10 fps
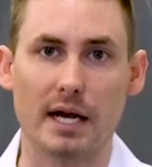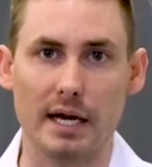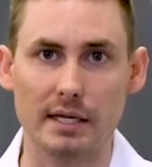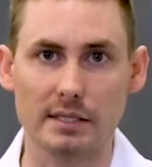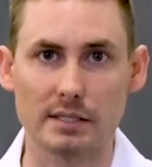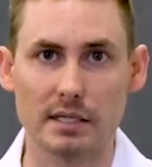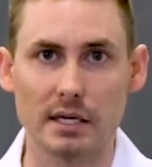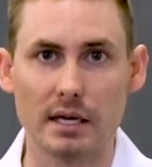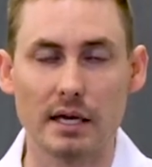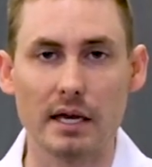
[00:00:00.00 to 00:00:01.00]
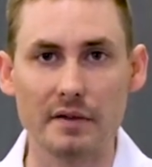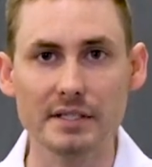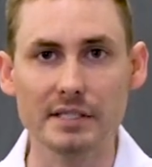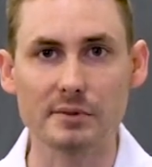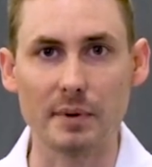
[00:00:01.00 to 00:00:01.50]
Ions. In
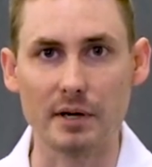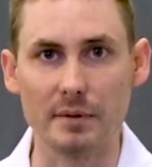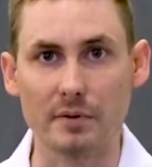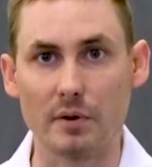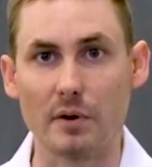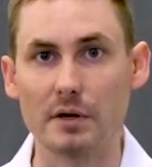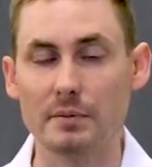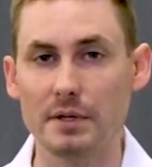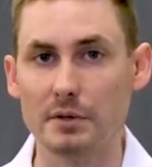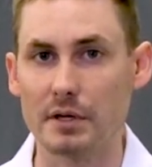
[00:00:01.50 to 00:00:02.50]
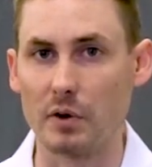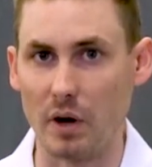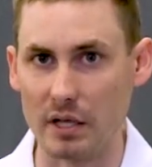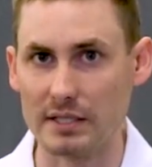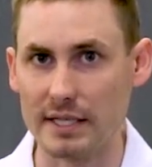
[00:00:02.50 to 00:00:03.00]
this experiment, we're going to be doing
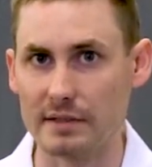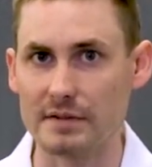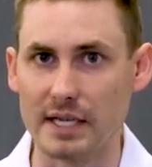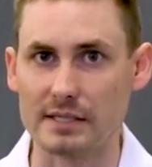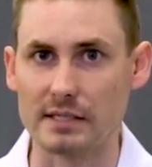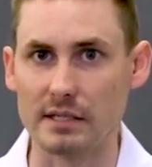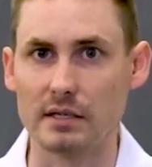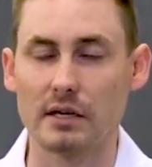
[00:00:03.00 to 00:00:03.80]
qualitative testing.